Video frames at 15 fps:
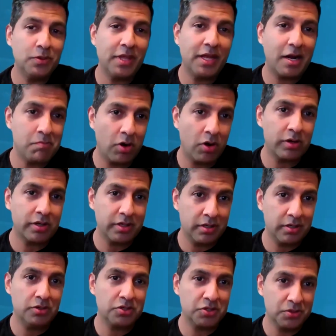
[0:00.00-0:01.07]
that I
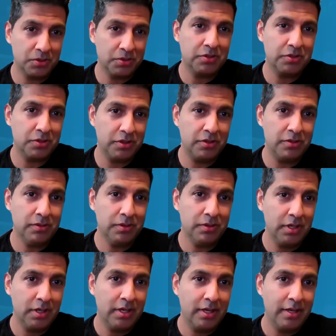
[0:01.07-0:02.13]
marketed or sold to you.
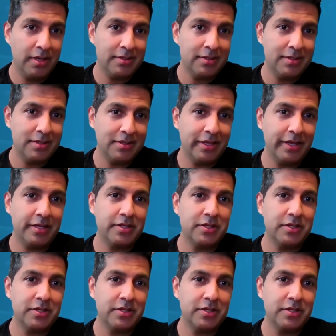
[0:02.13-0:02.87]
Like,